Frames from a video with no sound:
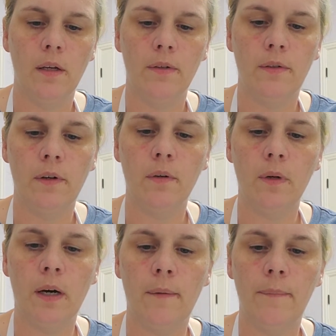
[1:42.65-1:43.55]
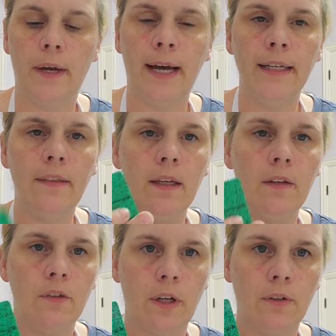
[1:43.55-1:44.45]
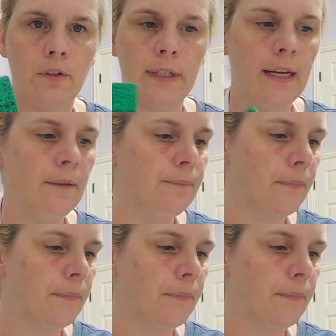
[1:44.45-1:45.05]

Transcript: So I did these yesterday,